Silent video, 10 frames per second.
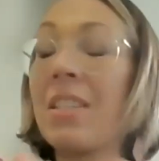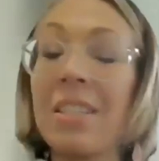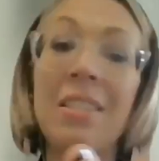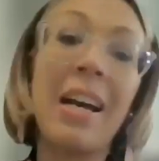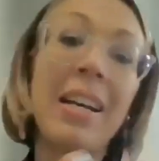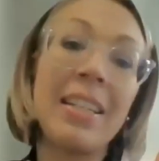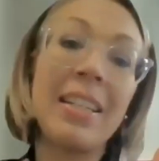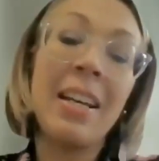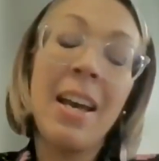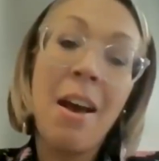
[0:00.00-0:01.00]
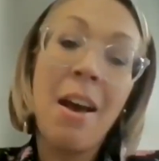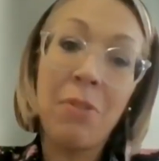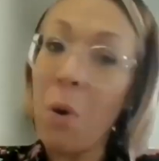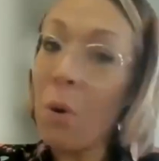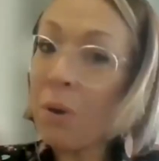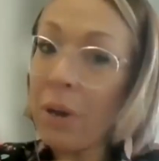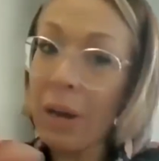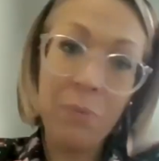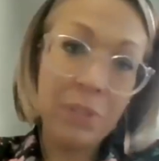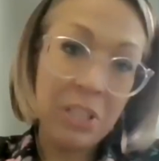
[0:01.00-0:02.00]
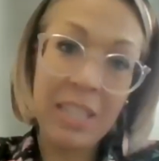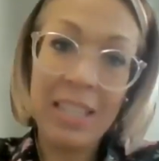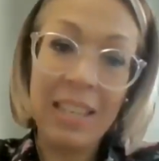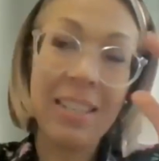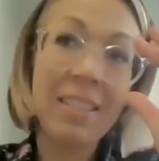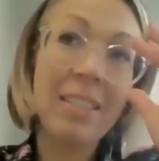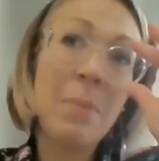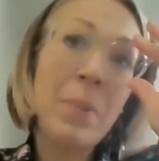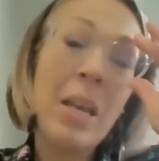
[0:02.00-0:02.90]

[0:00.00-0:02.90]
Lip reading: a designer for over 10 years.